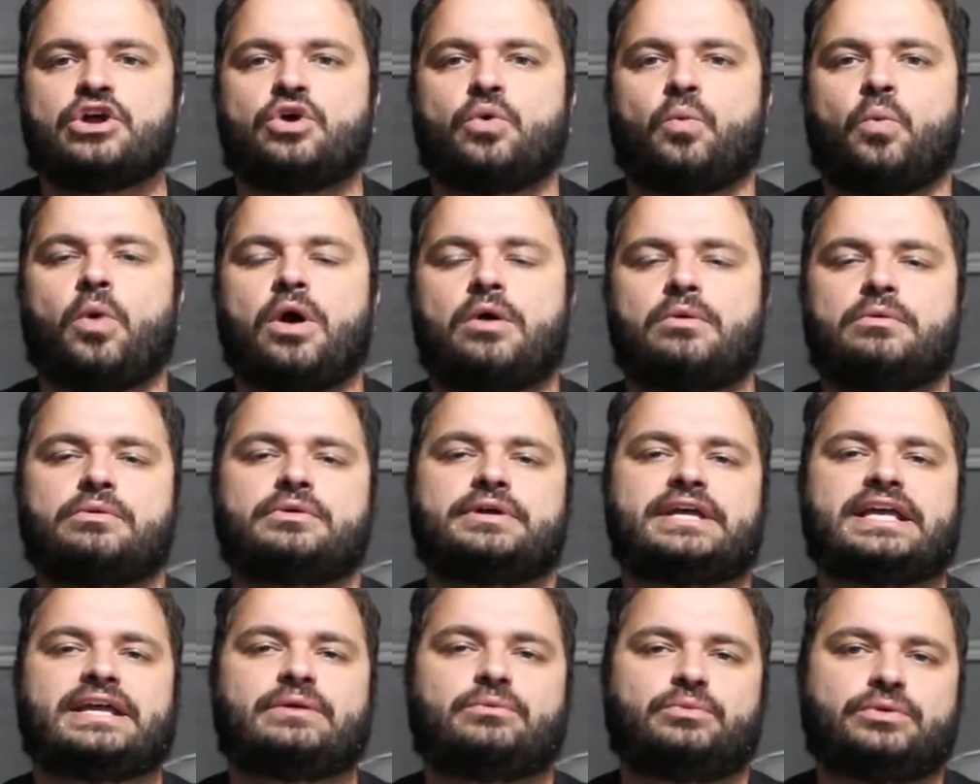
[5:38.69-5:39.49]

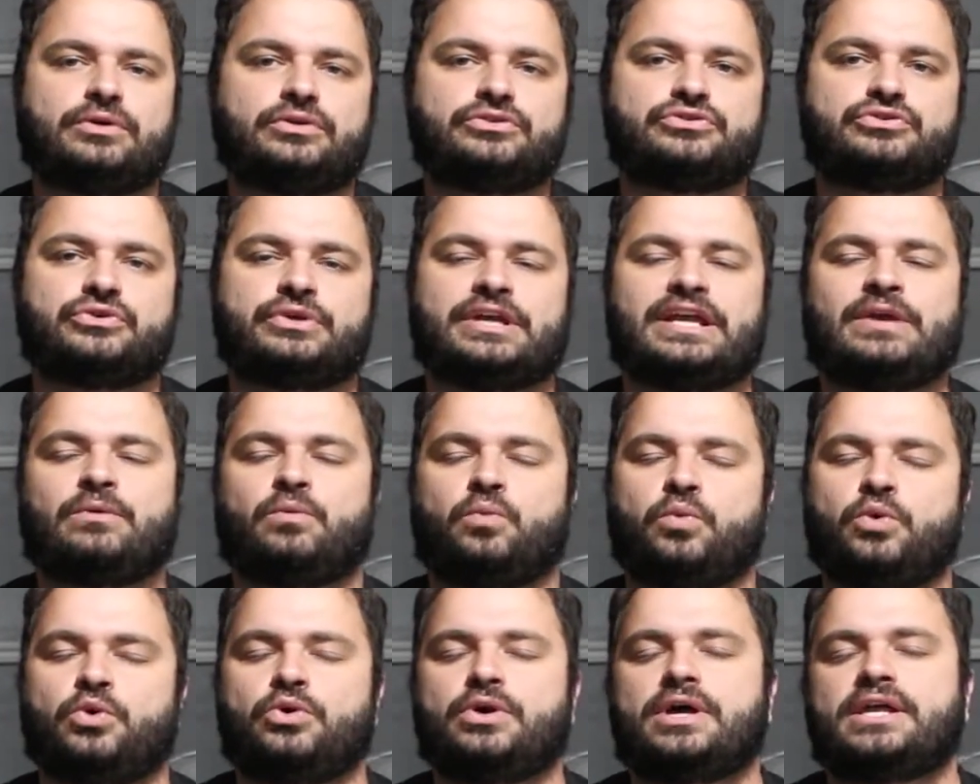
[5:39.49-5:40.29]
What it will do, it
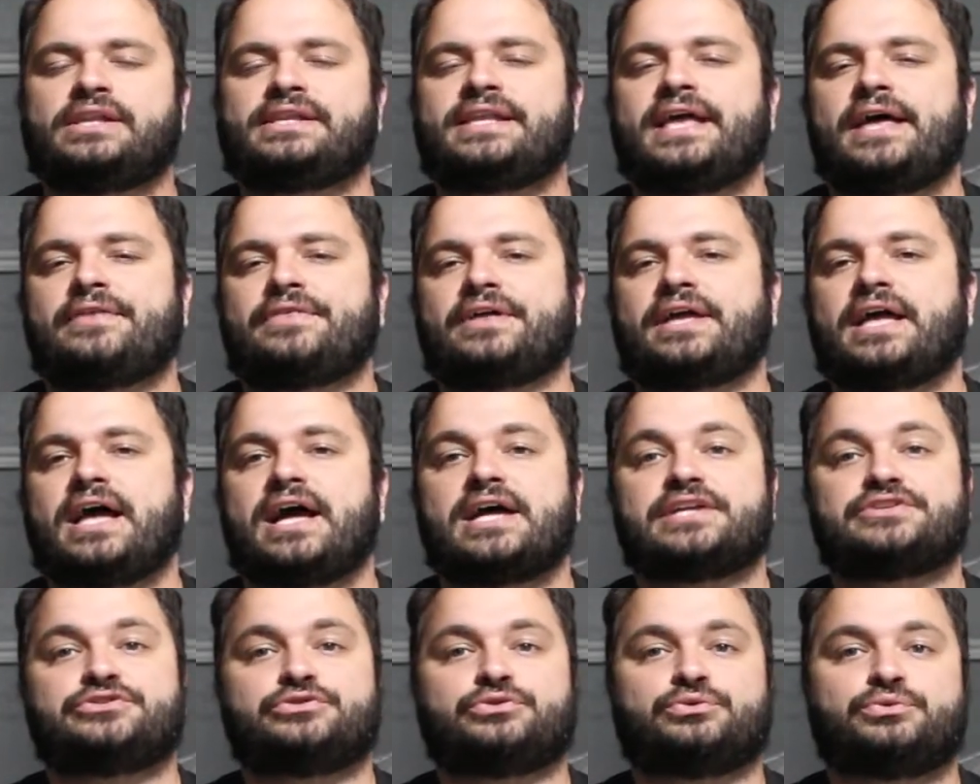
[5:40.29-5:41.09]
will allow the
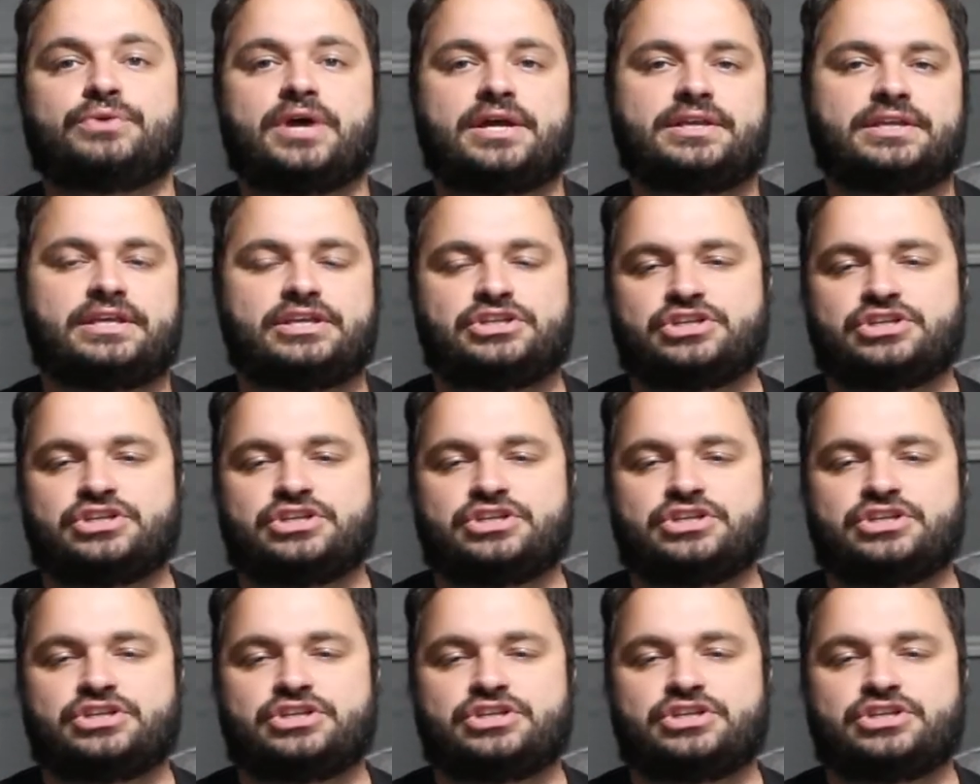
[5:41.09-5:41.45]
car to run.